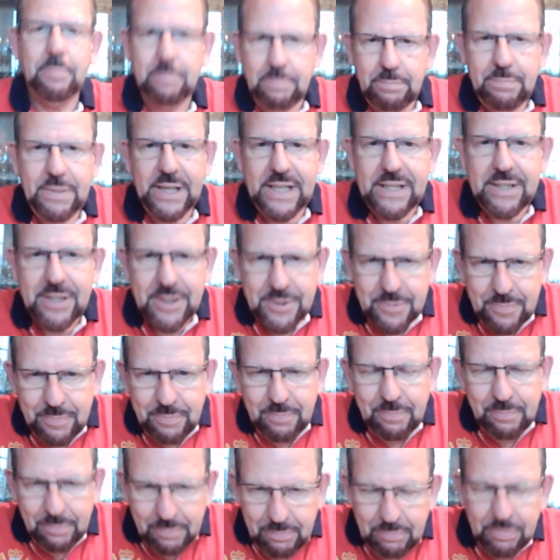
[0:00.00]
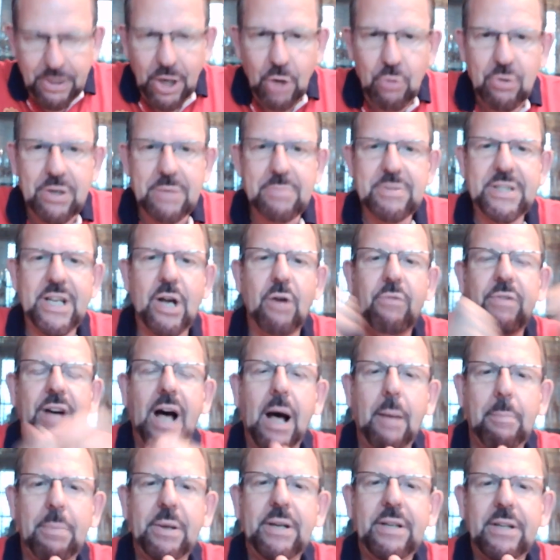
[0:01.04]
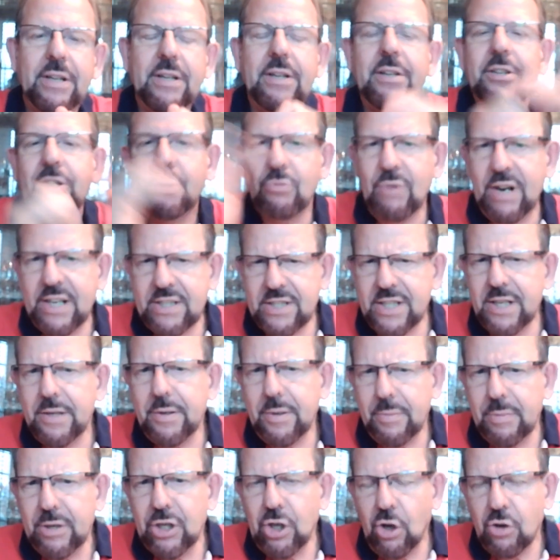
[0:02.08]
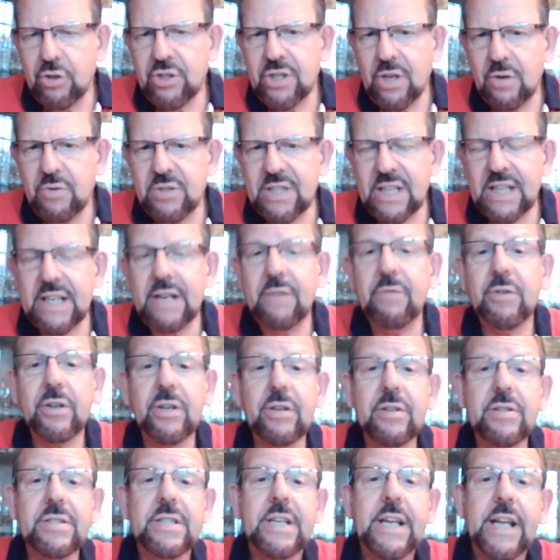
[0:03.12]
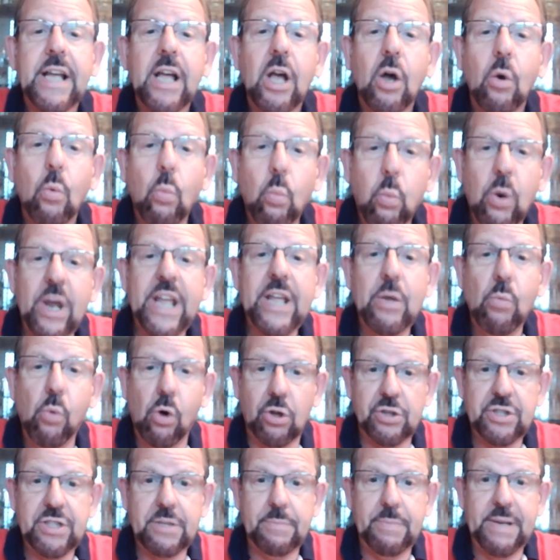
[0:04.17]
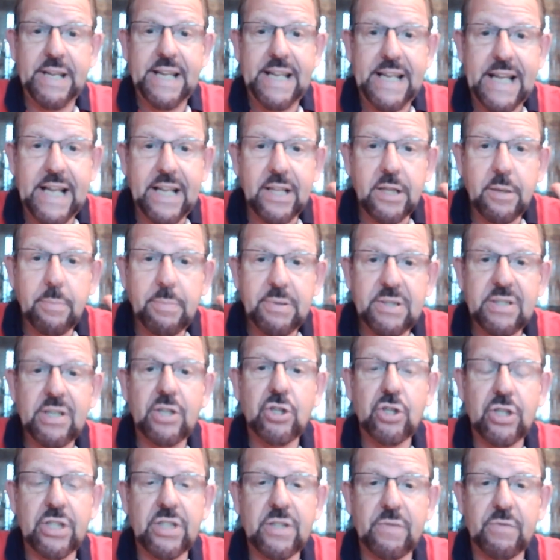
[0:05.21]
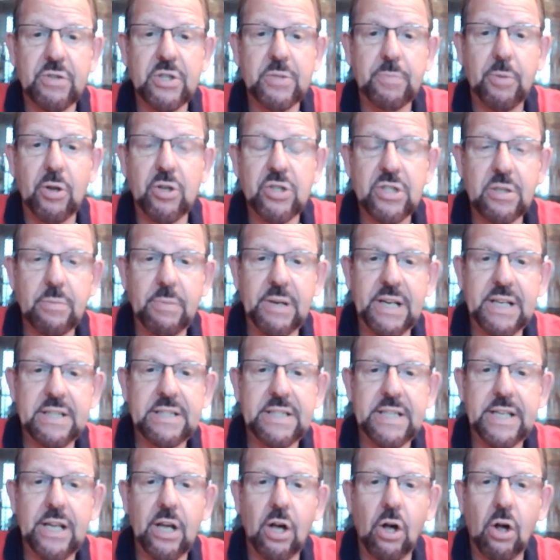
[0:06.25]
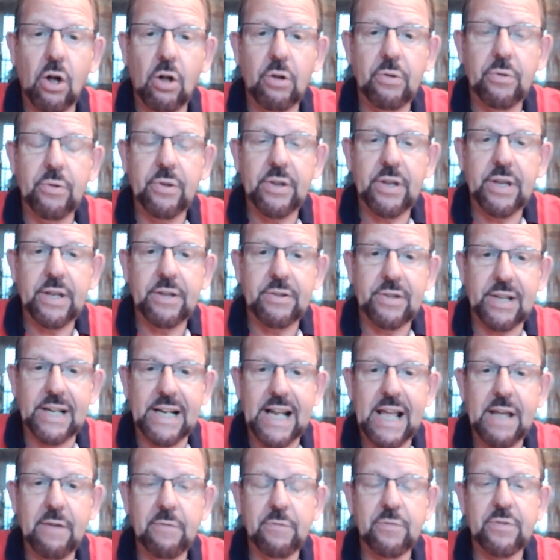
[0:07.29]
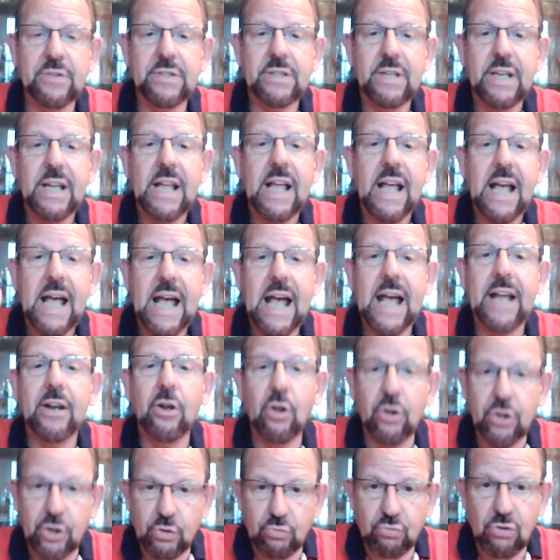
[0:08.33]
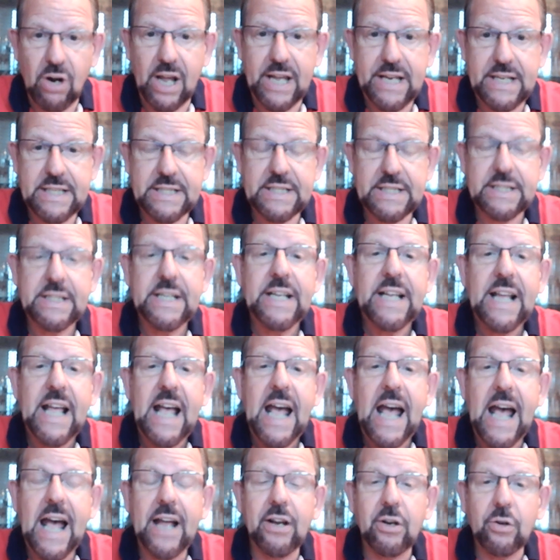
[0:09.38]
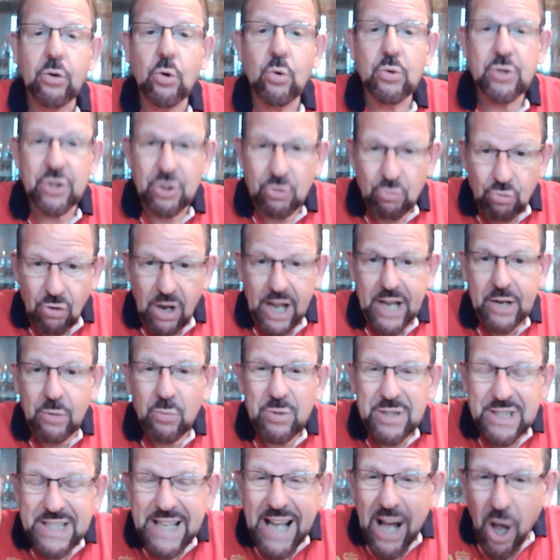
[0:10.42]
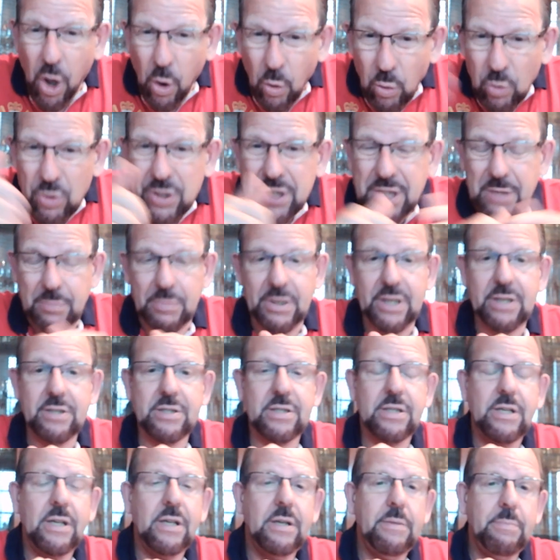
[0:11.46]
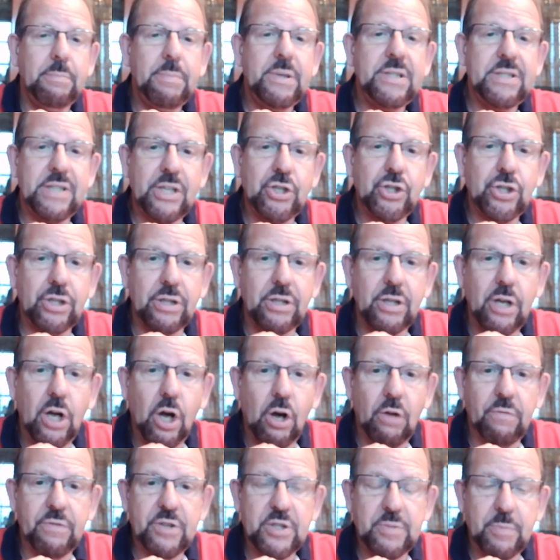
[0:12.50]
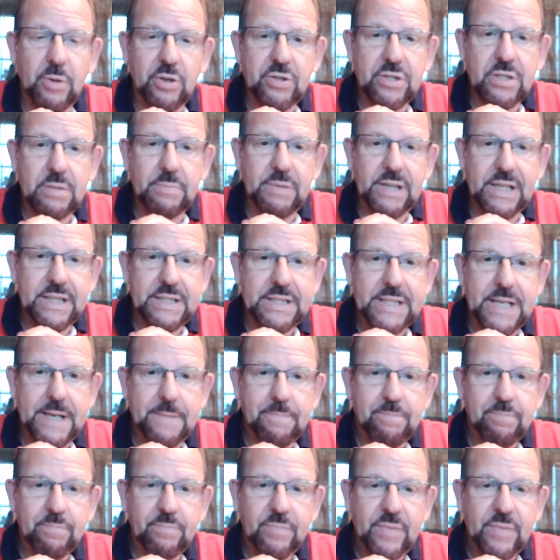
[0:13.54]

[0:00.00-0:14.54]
Peter's blown himself up. The rest of them are not so significant. We want to be in the positions of responsibility on the left and on the right. And of course, the right was the ultimate position of responsibility.